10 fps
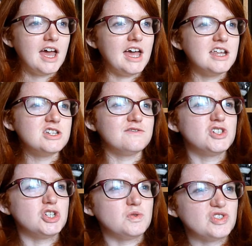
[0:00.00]
end of
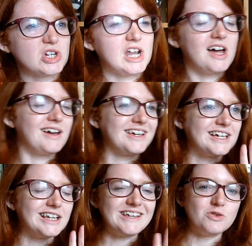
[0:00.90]
June, July,
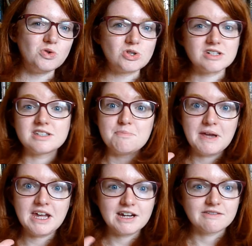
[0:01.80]
early August
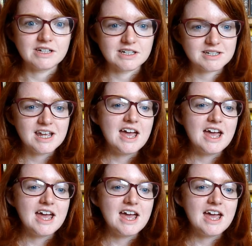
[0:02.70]
period.